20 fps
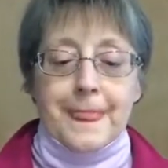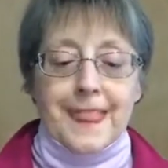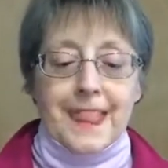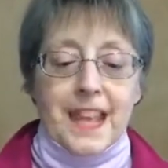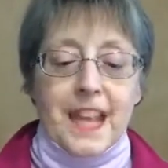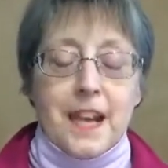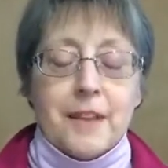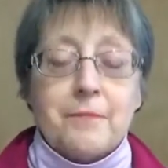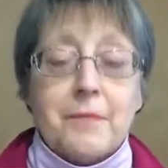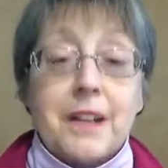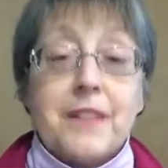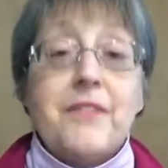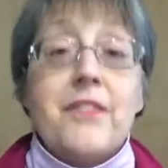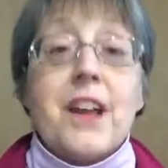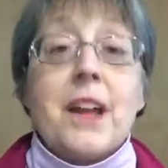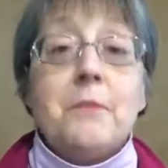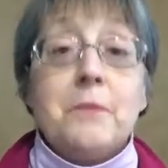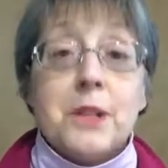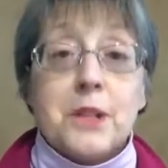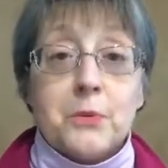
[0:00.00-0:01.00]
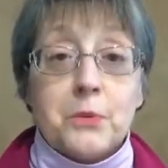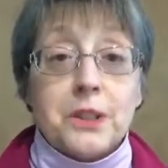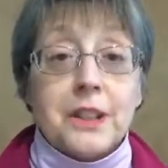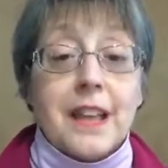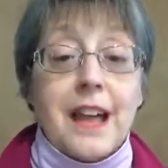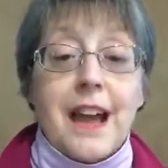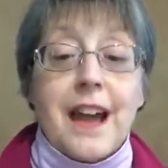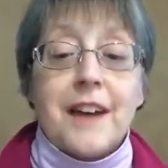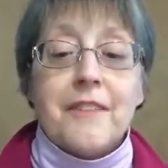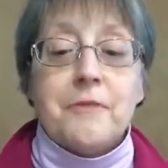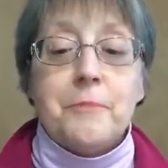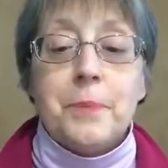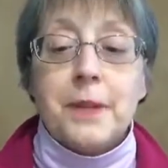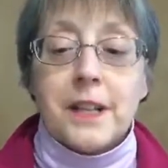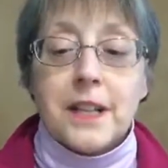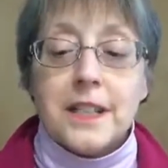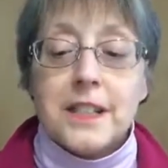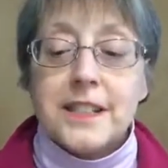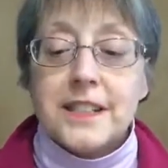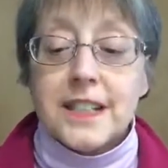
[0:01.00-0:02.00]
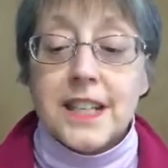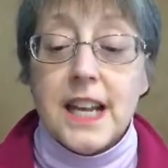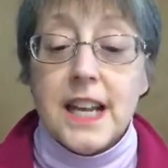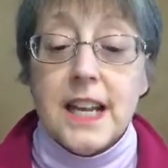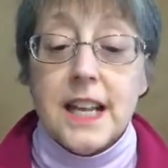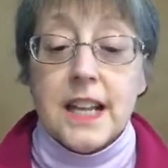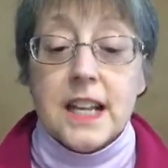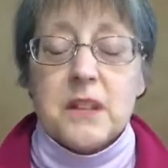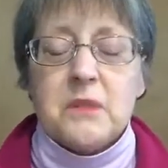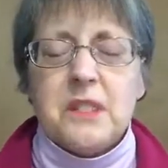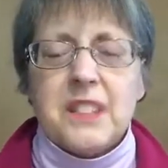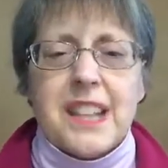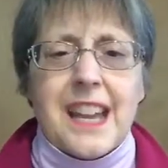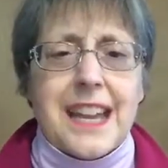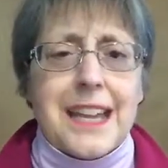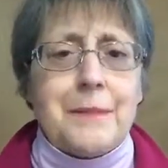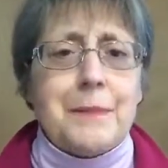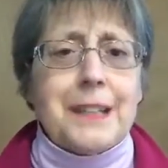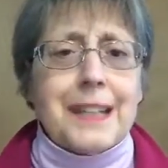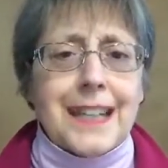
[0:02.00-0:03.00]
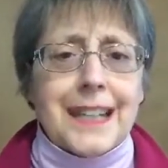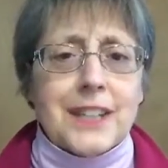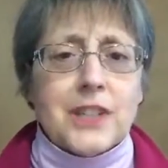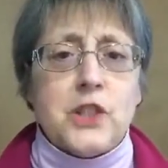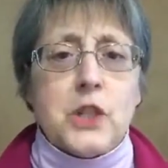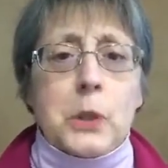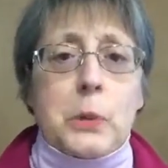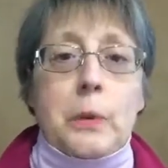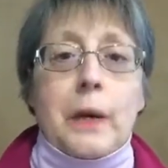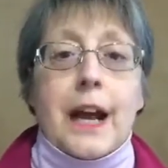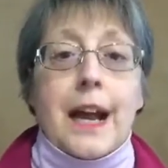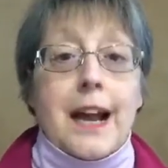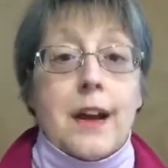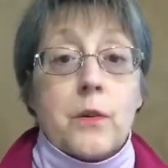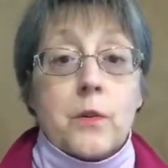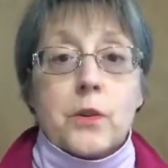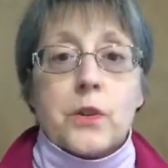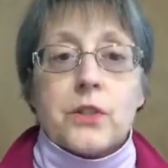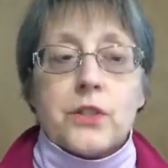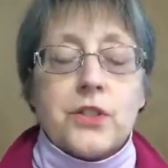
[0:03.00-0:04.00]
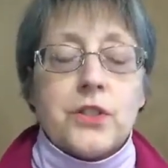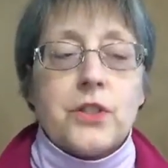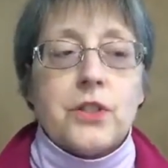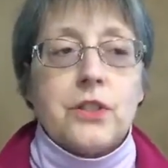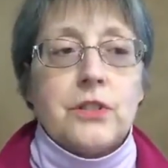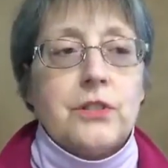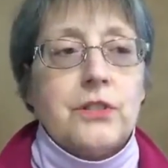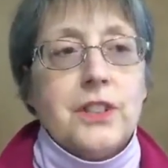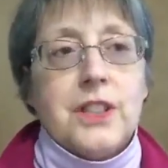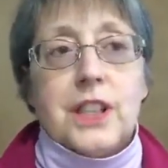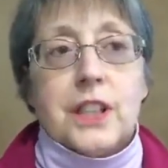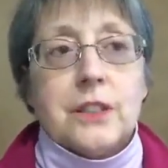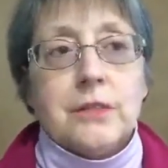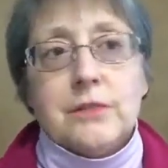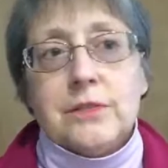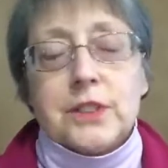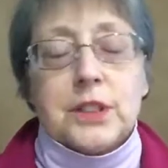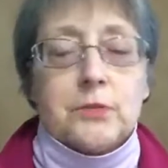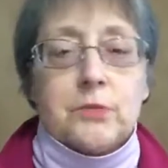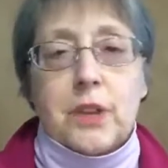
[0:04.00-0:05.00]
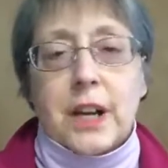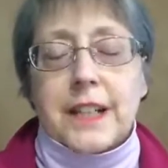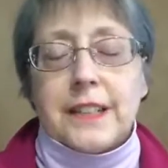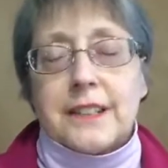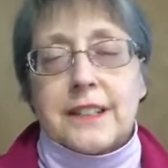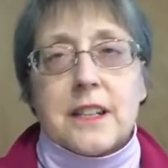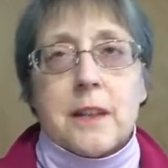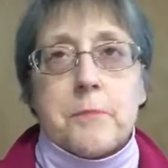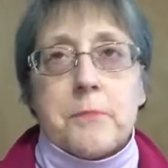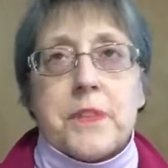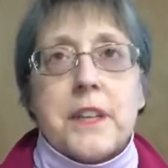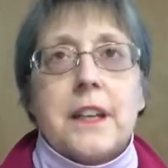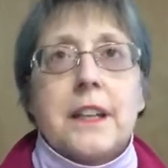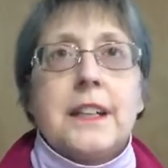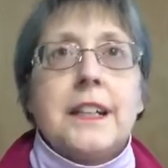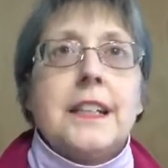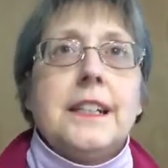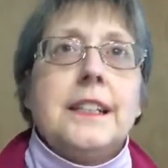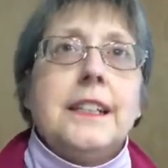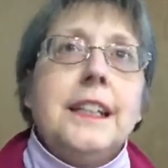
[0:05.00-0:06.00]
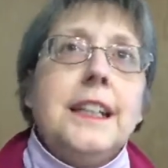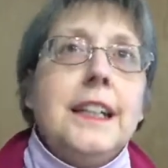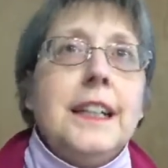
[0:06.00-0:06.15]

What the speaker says: and my family would laugh because it would take me like 2 hours to write something, and